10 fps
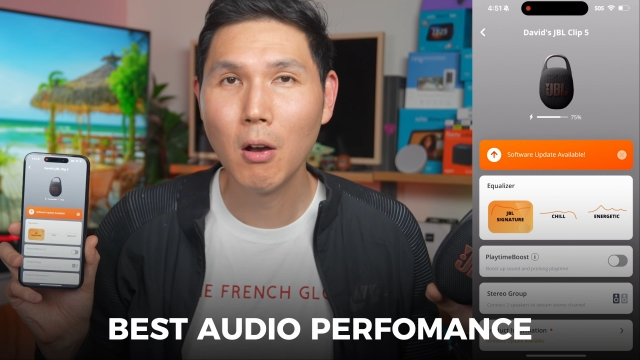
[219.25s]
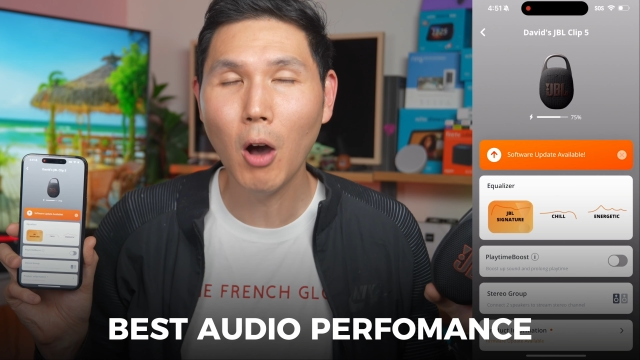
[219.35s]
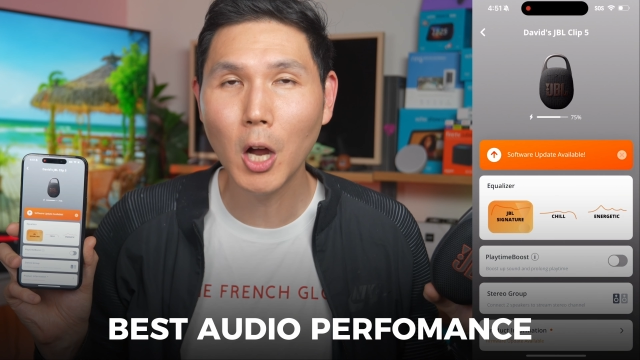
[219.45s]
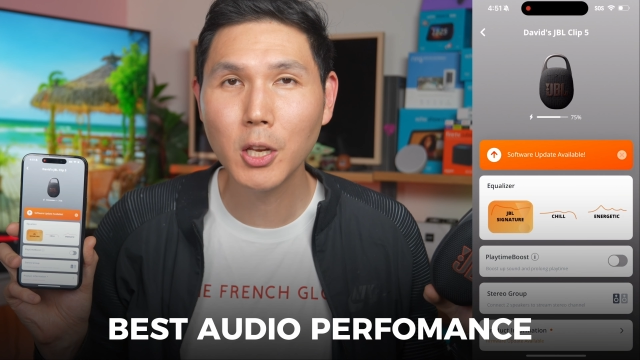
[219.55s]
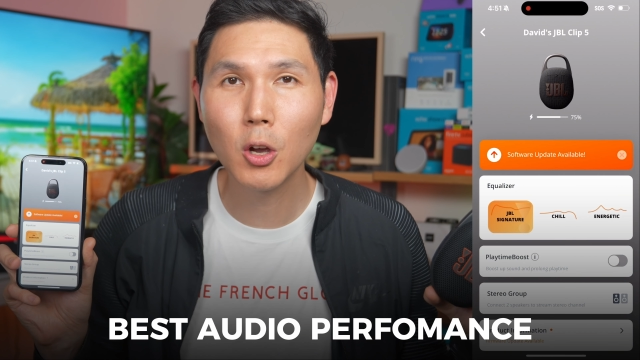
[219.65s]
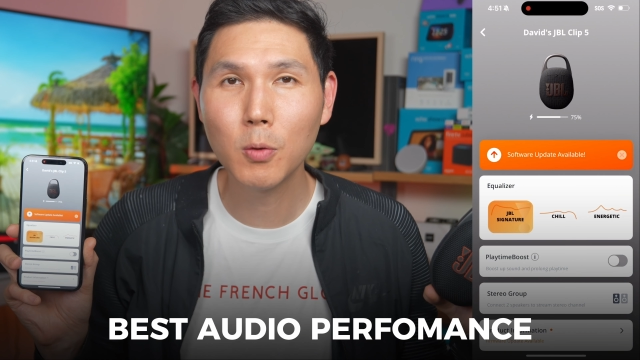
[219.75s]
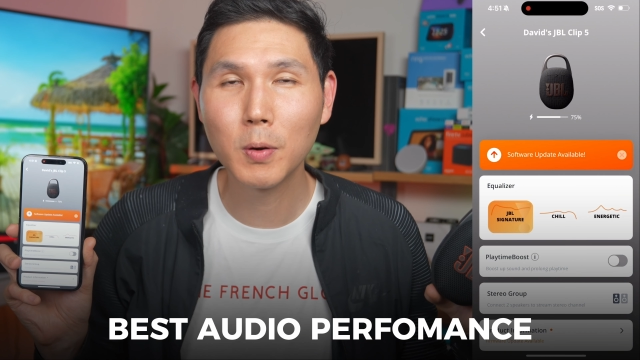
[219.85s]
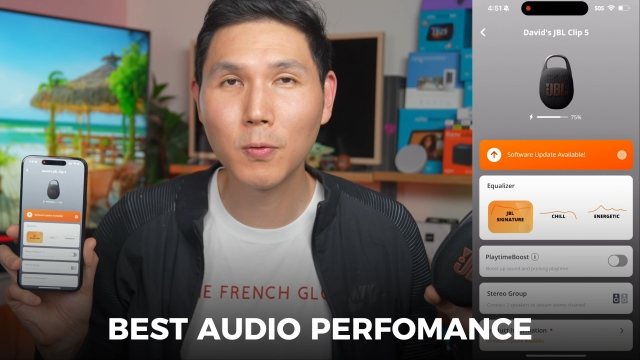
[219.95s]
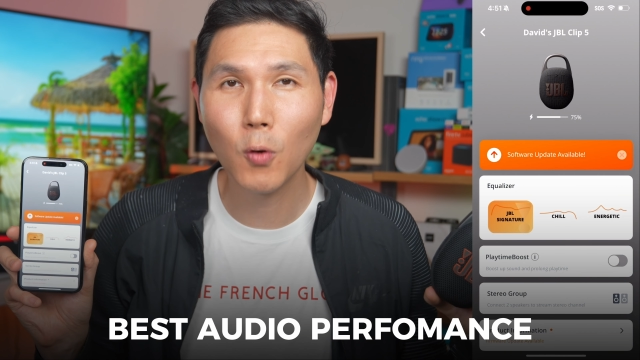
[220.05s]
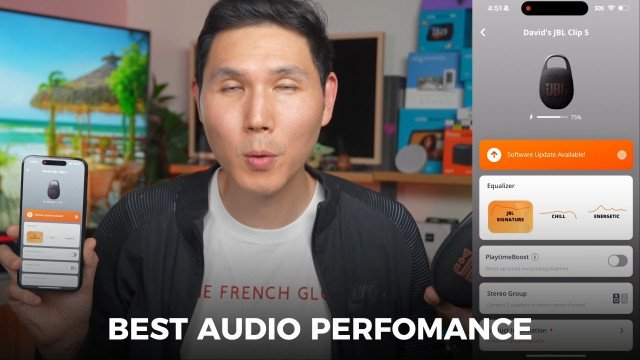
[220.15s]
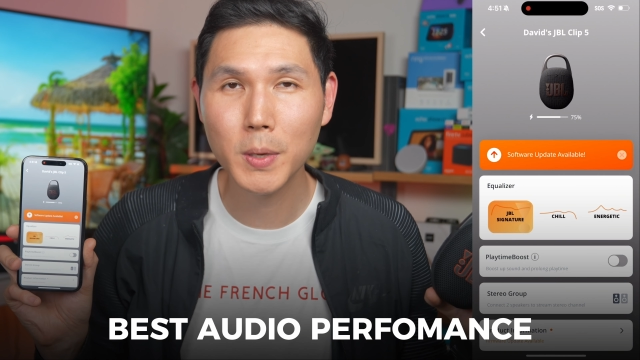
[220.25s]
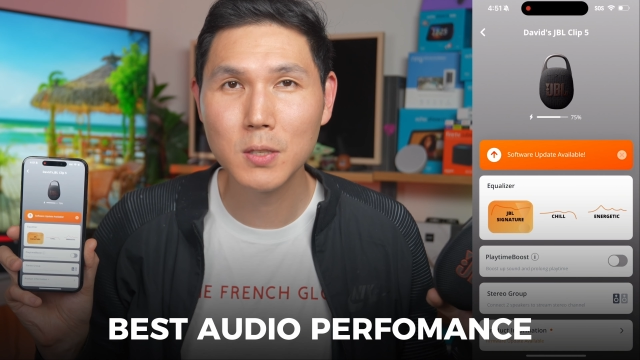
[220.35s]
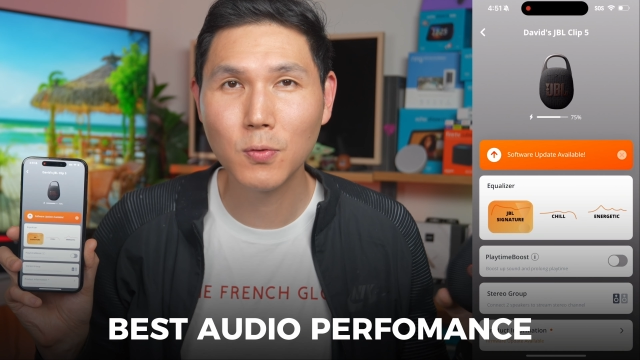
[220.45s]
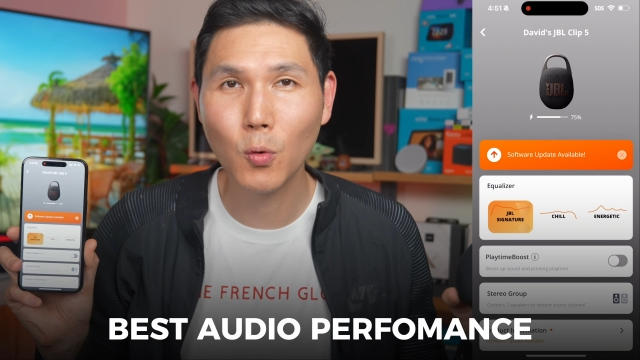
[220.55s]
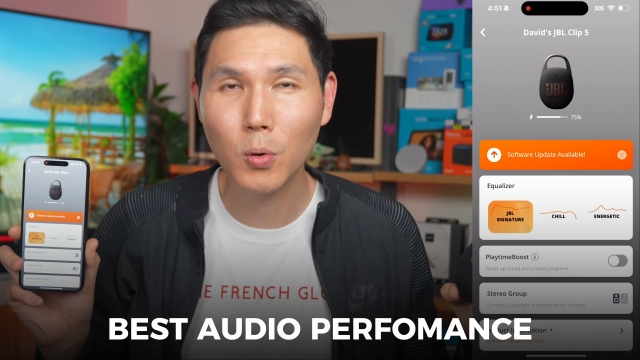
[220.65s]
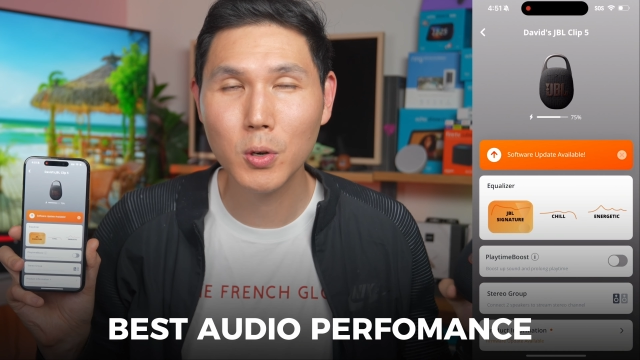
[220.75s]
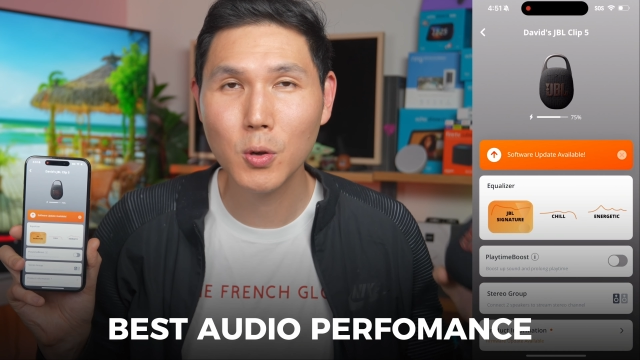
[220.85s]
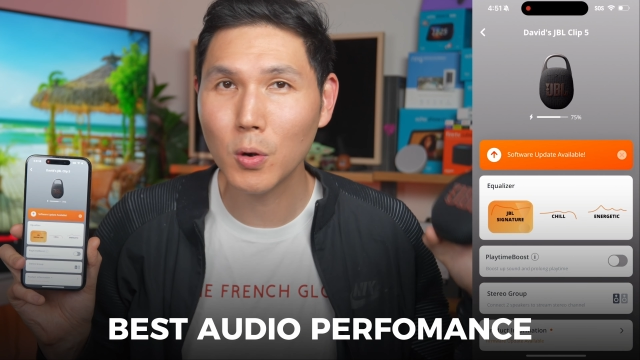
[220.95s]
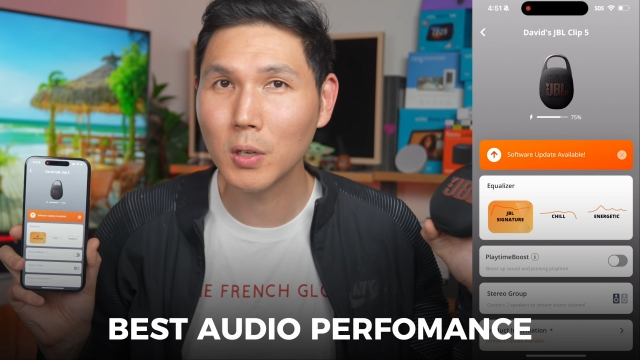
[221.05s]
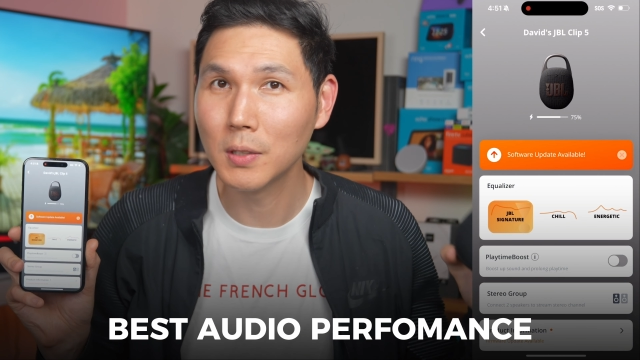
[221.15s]
audio performance for
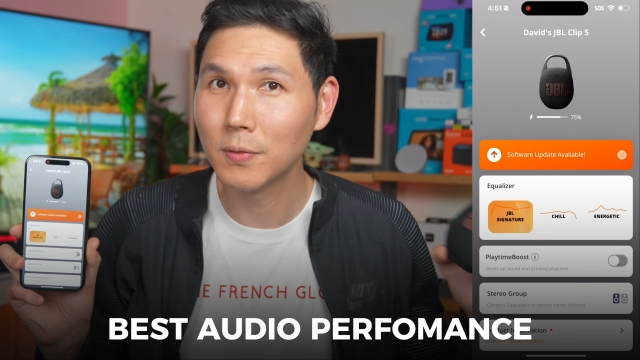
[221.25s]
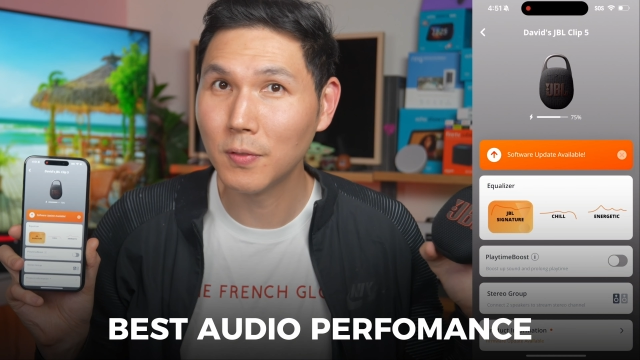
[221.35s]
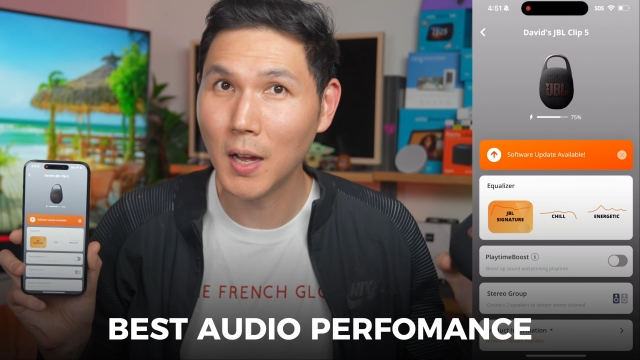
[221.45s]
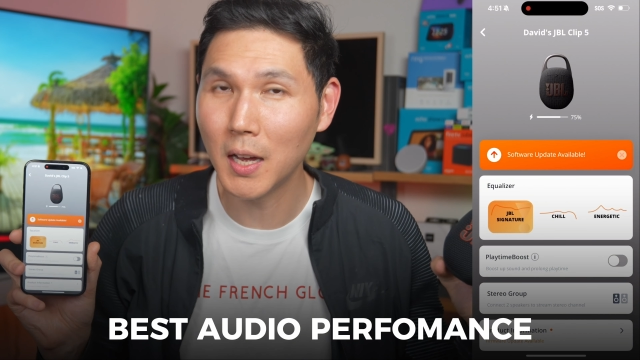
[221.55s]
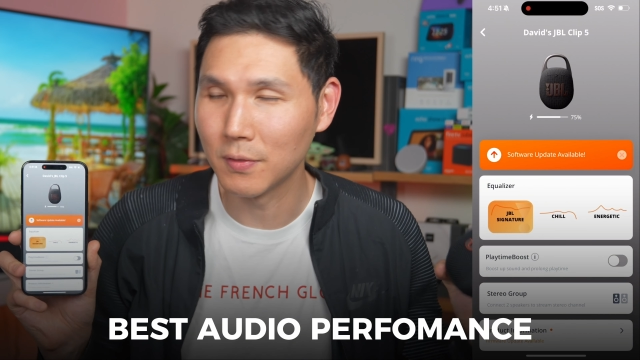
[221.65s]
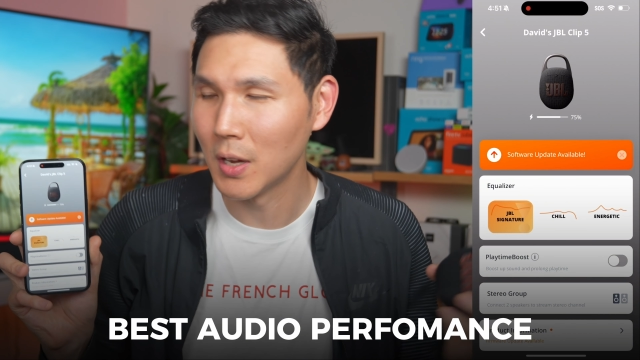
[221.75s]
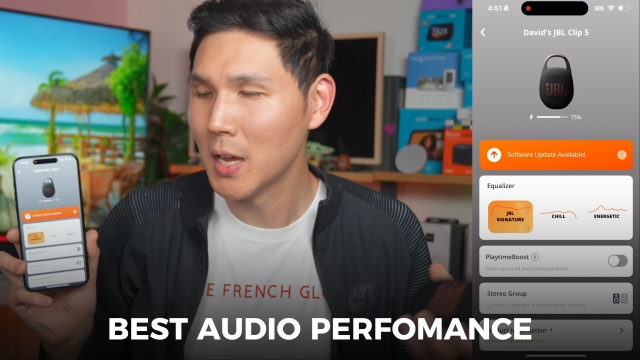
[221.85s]
your Clip 5.